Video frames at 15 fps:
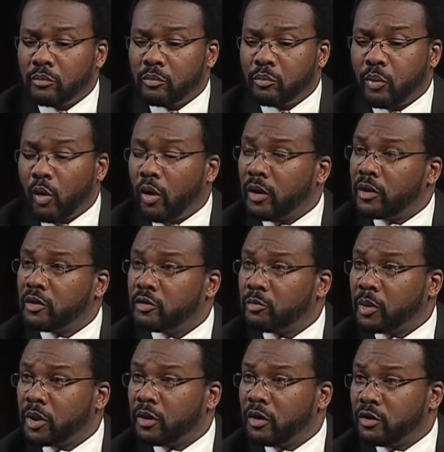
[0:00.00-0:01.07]
Partly it's
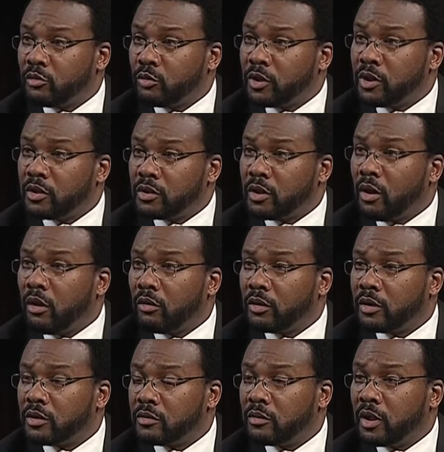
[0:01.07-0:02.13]
because we didn't talk
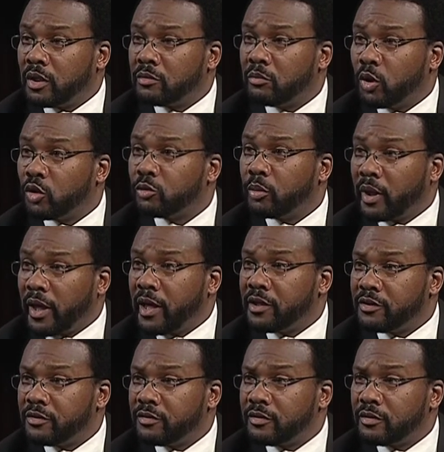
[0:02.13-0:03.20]
as multiple
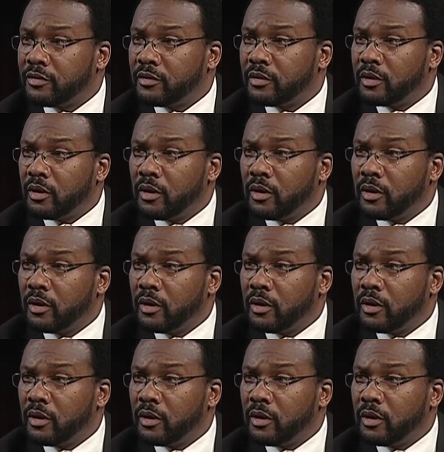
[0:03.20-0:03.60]
agencies.